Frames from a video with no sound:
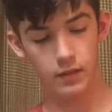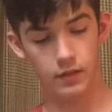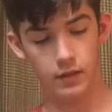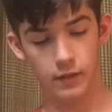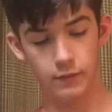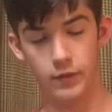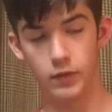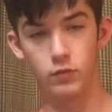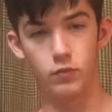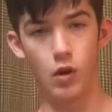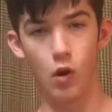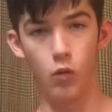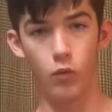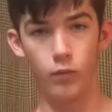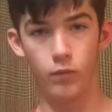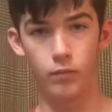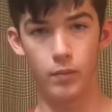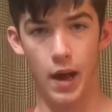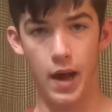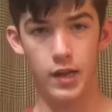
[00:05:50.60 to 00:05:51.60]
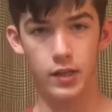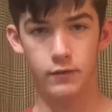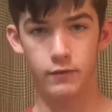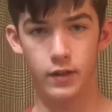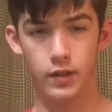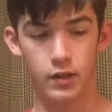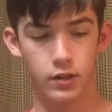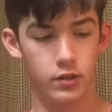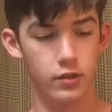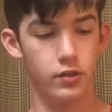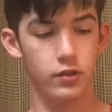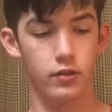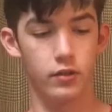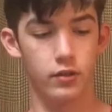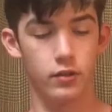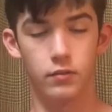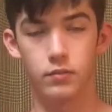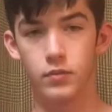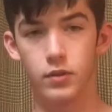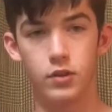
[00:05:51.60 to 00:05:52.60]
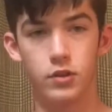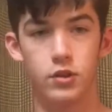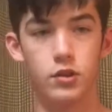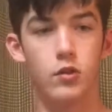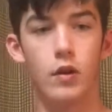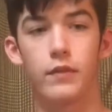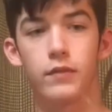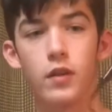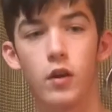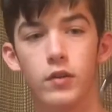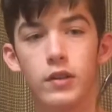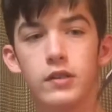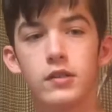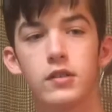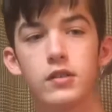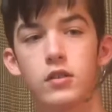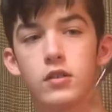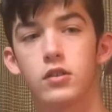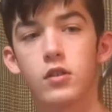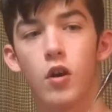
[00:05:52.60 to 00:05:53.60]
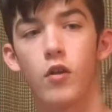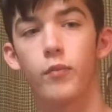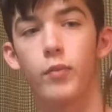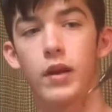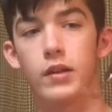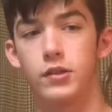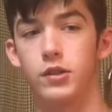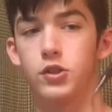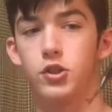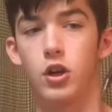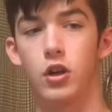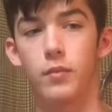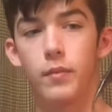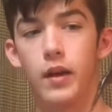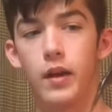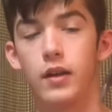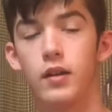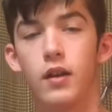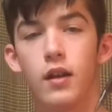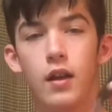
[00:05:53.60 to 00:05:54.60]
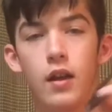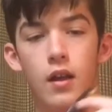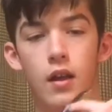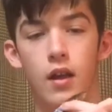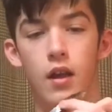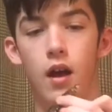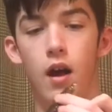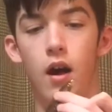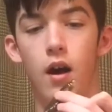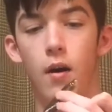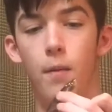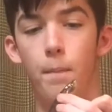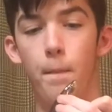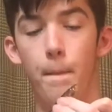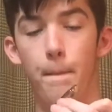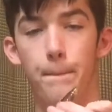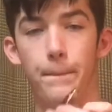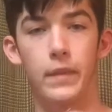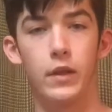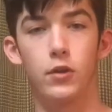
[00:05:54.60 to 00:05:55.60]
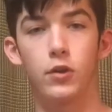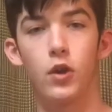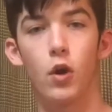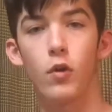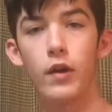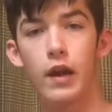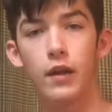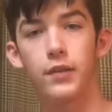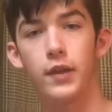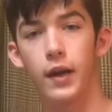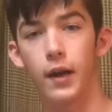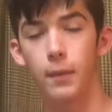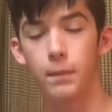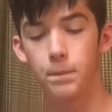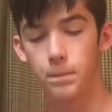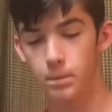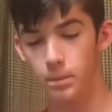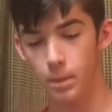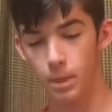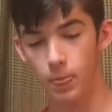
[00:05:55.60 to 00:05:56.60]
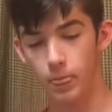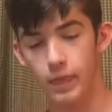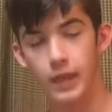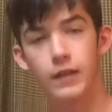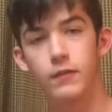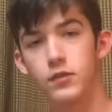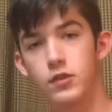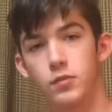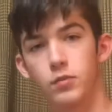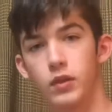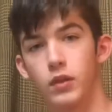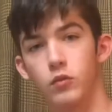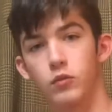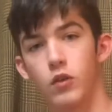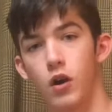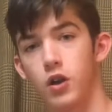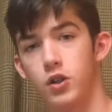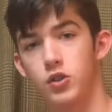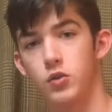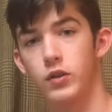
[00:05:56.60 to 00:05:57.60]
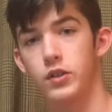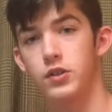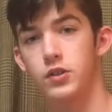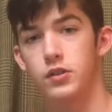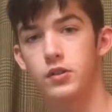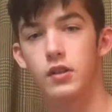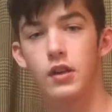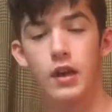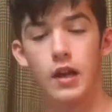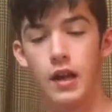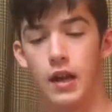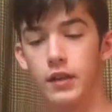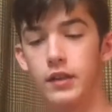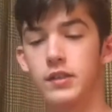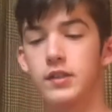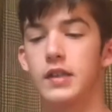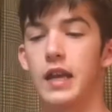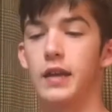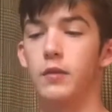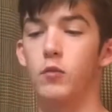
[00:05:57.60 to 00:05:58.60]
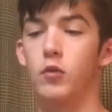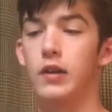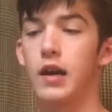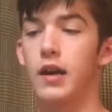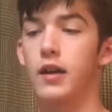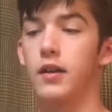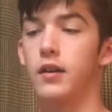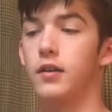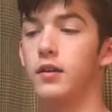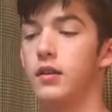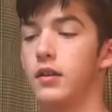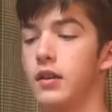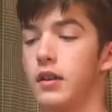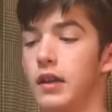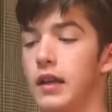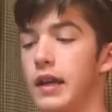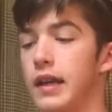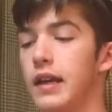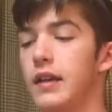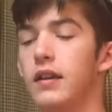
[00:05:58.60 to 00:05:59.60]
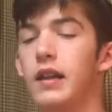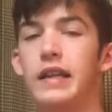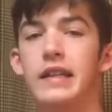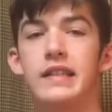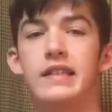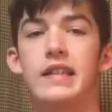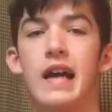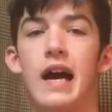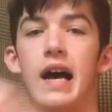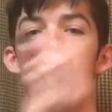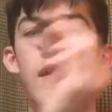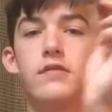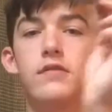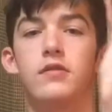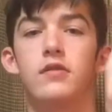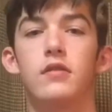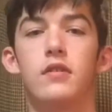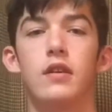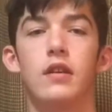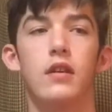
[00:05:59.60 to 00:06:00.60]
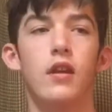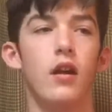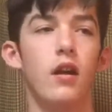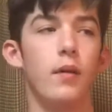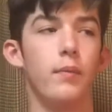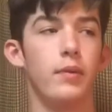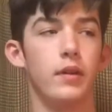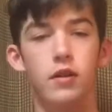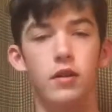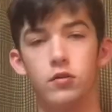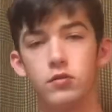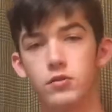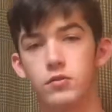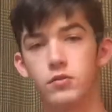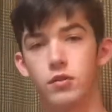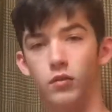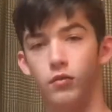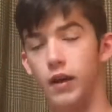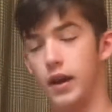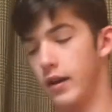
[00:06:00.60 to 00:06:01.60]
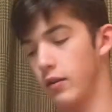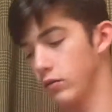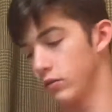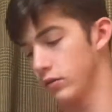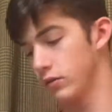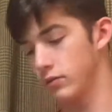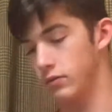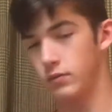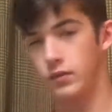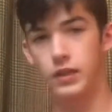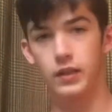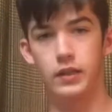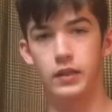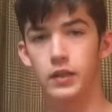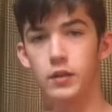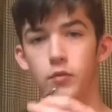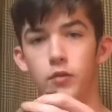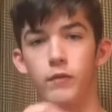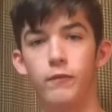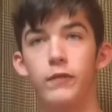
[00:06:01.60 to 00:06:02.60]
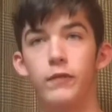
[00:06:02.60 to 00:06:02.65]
if you don't bass fish, you're just going to know this is a soft plastic jerk bait. You throw it out there, give it some little rod twitches, and this thing will kind of like dives up and it goes around, and you can